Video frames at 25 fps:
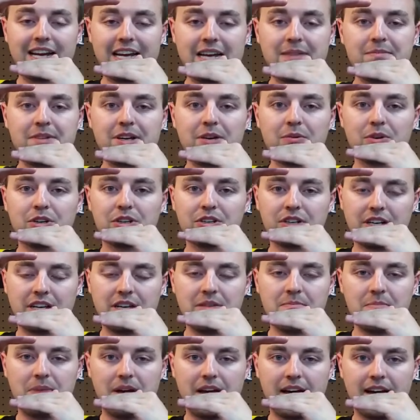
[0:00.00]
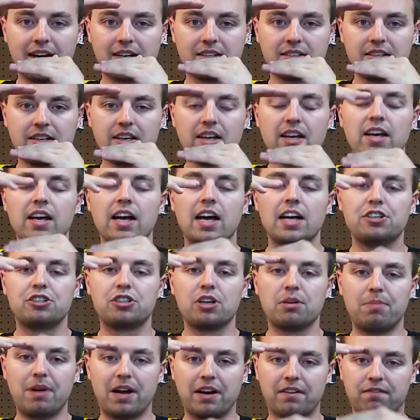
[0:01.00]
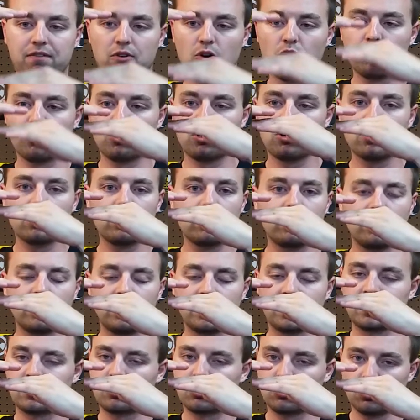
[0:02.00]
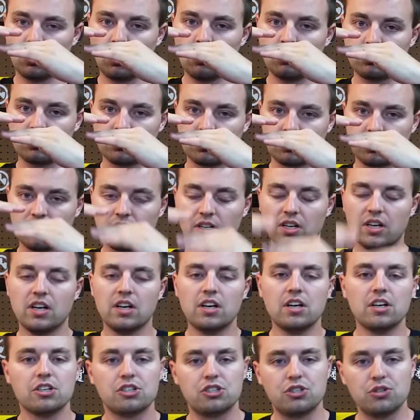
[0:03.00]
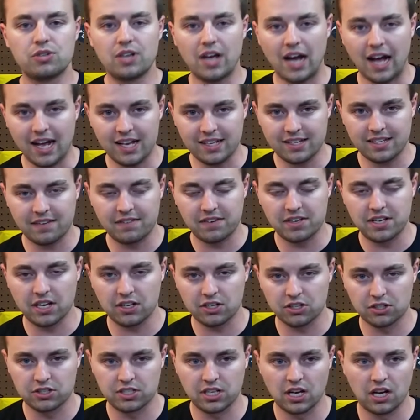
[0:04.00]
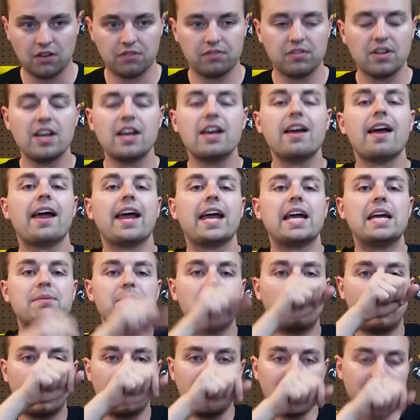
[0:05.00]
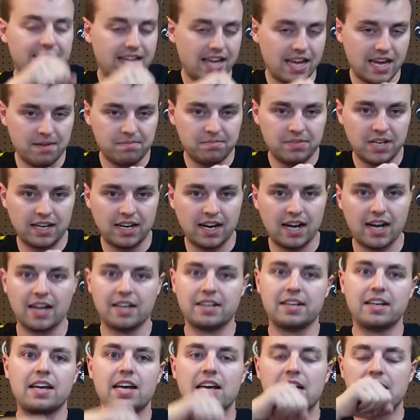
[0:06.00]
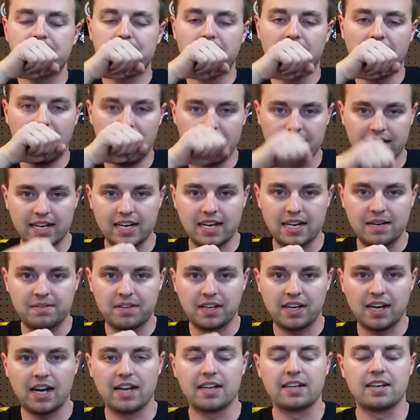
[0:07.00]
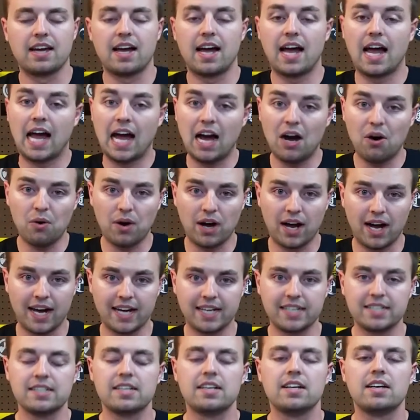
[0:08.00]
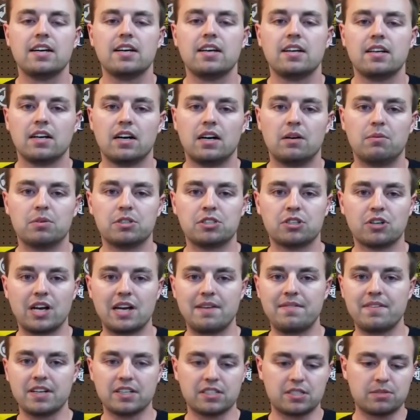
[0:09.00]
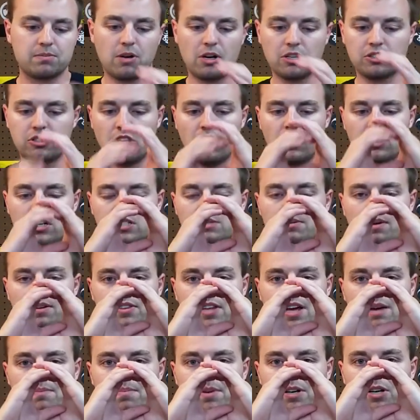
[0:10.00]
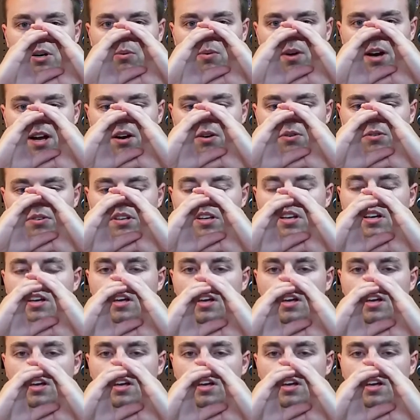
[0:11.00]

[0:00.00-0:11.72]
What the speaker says: aiming and where you're going to impact. As you get back further, it gets closer. So you constantly have to tell yourself, aim high, aim dead on, aim high, aim dead on. How high? When you're aiming at small targets about that big around,